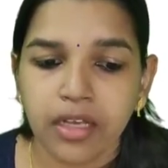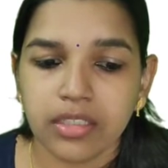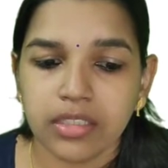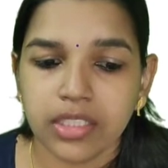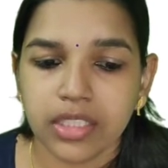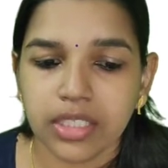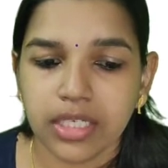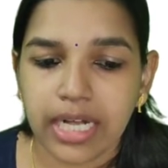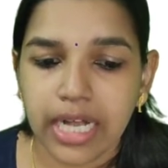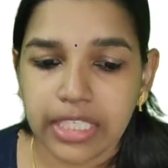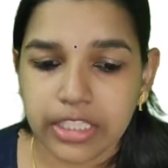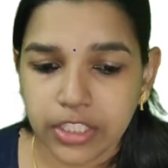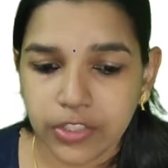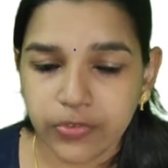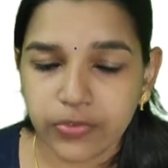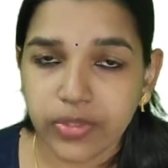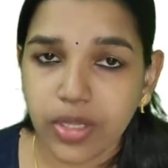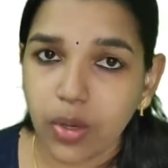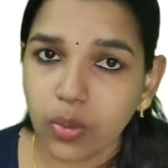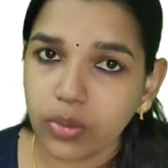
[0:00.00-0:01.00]
The
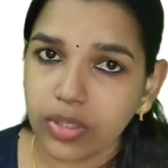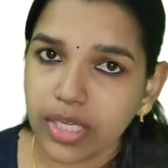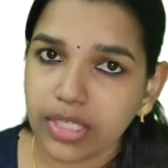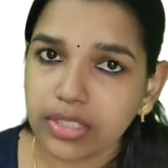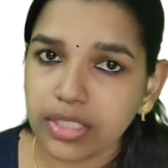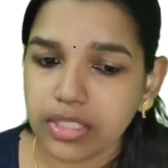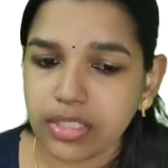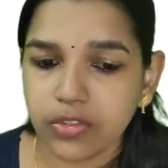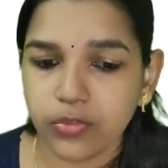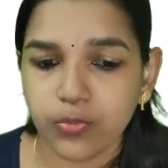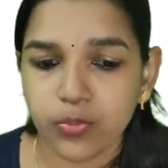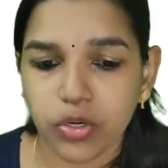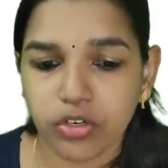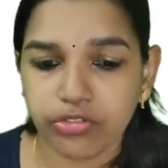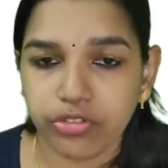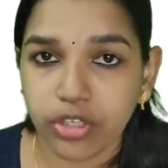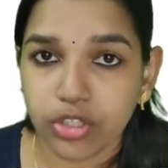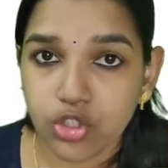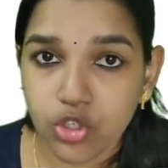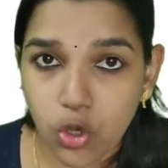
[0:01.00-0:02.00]
Adhisthaulya, that is
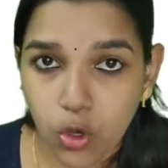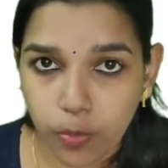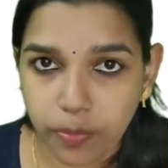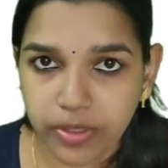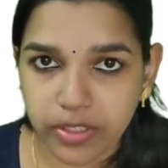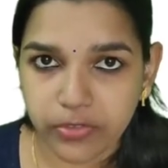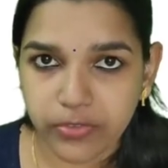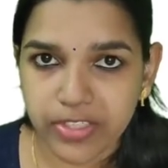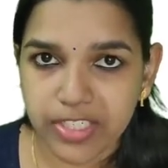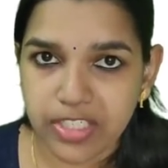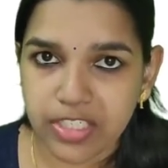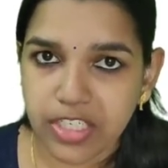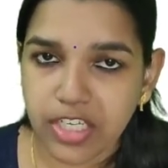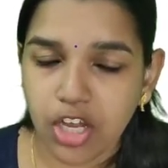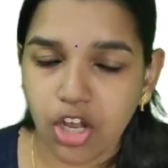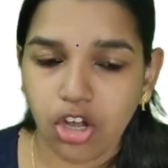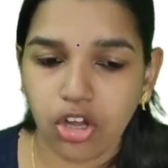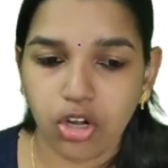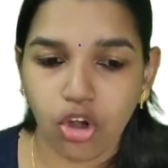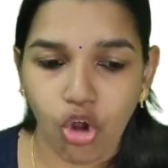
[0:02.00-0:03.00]
profound obesity
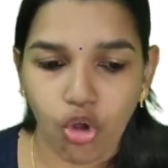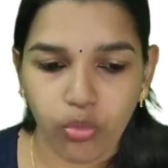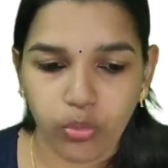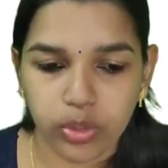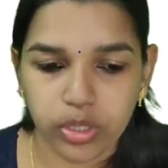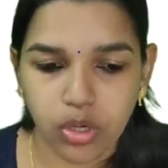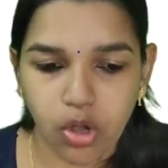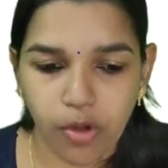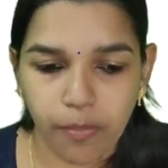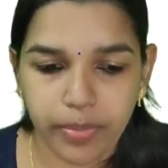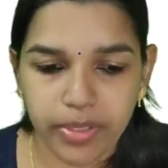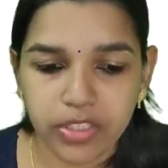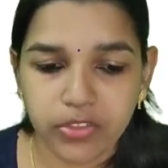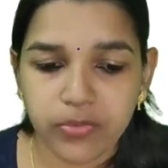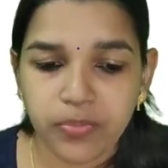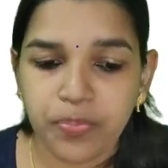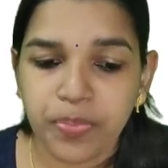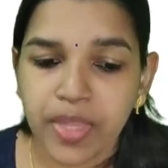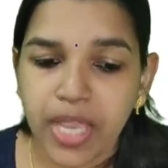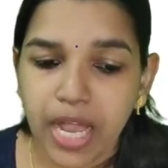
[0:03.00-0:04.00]
or over
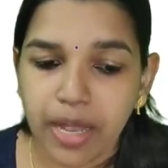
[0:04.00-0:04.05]
obese.